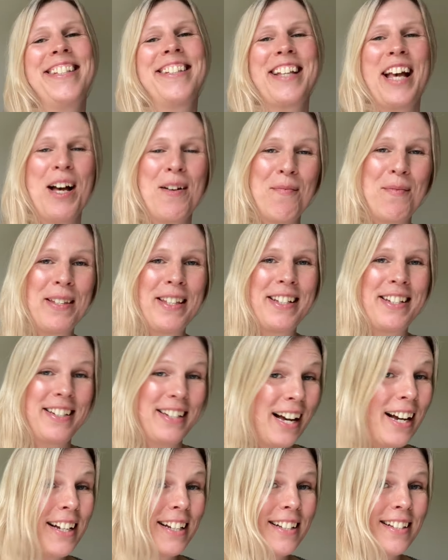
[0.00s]
comes in
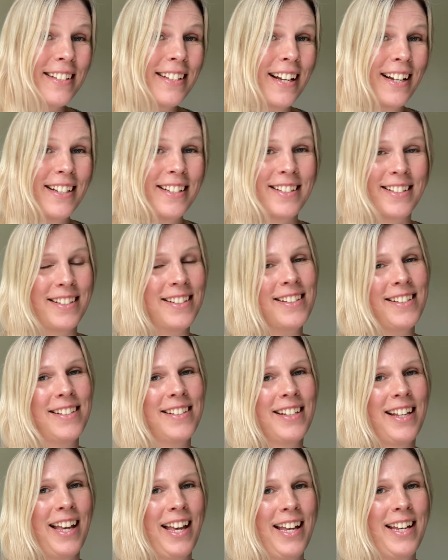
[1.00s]
9 sizes,
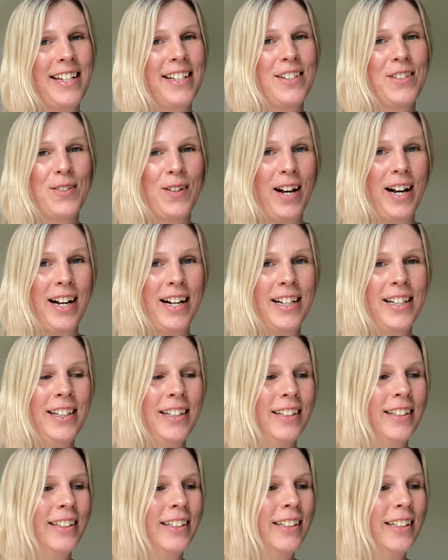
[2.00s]
A to I.
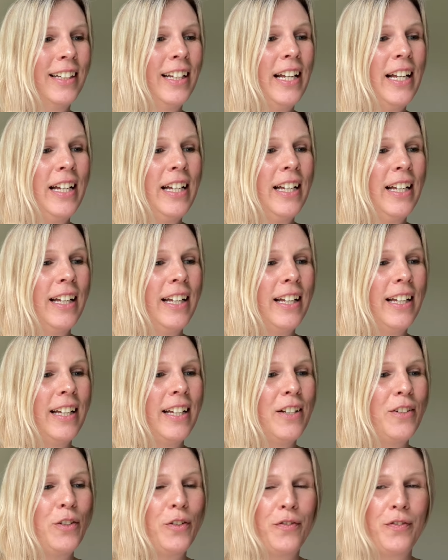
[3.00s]

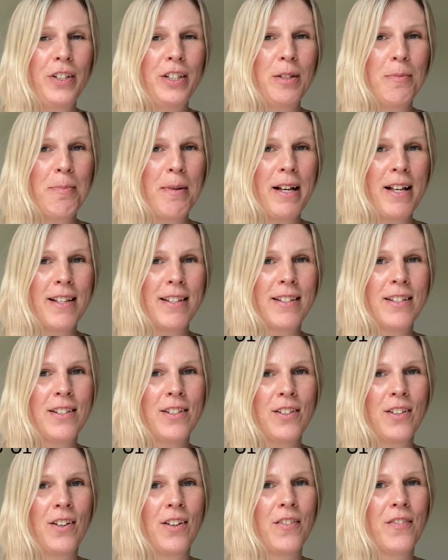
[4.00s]
To fit a bust
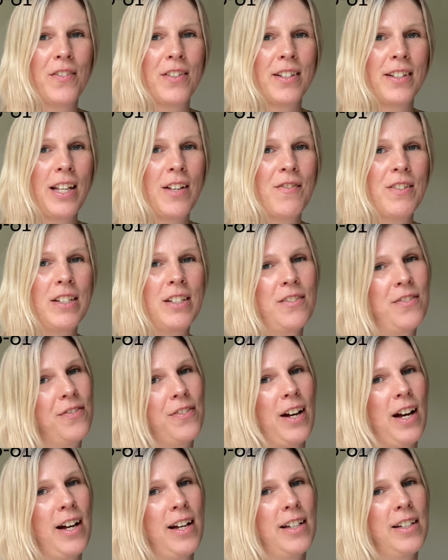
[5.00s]
of
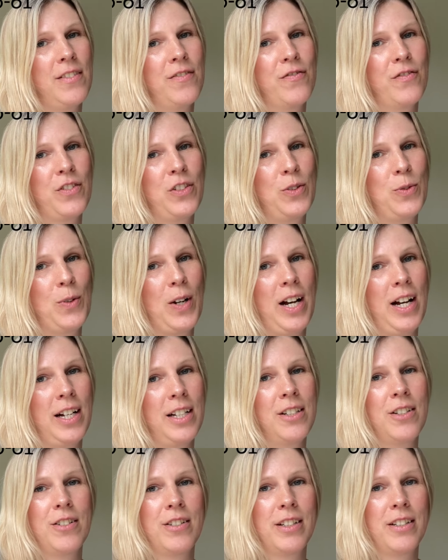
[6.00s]
75 to
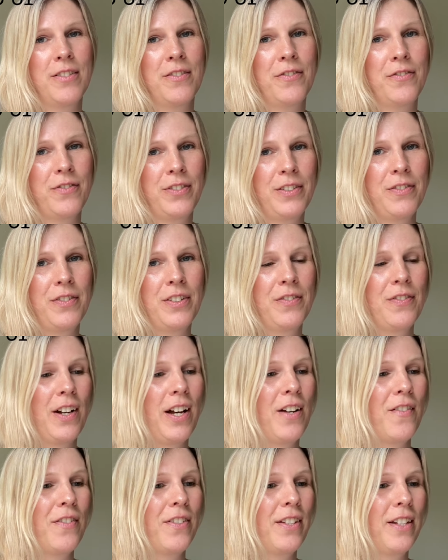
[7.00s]

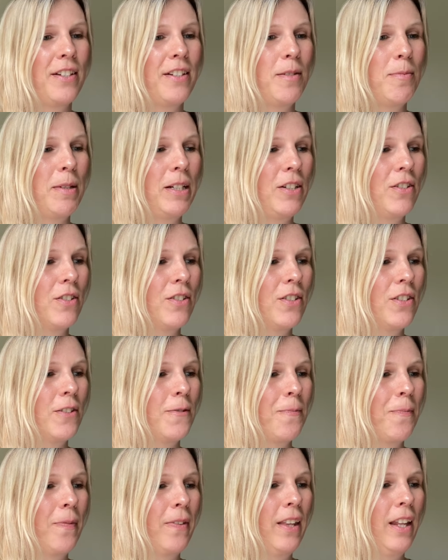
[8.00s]
155 centimeters.
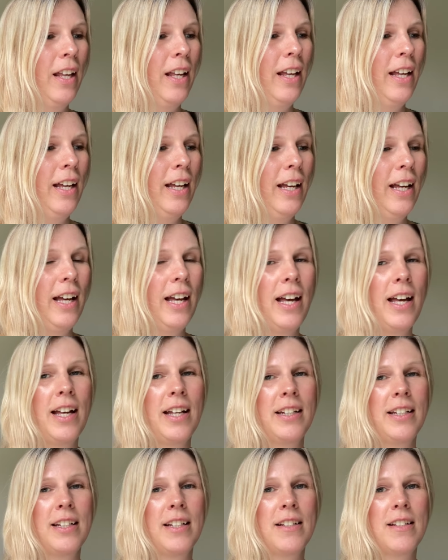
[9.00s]

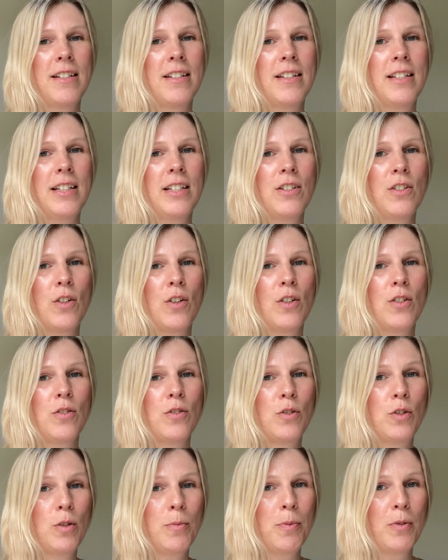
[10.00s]
and it is knit on
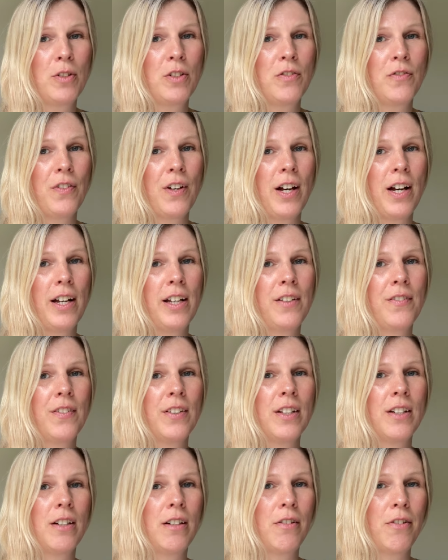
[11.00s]
2.5
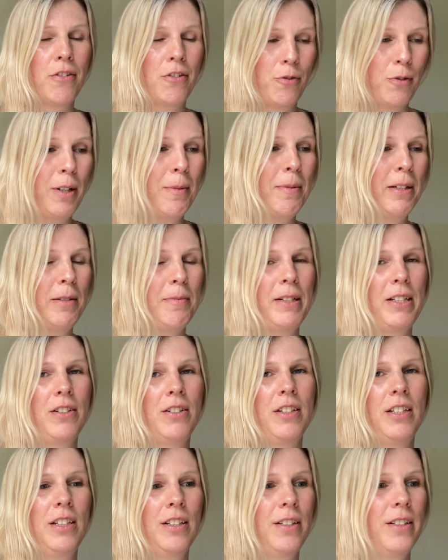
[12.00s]
and 3 millimeter
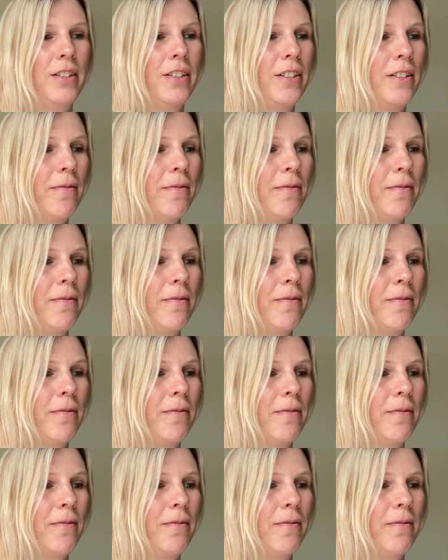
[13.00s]
needles.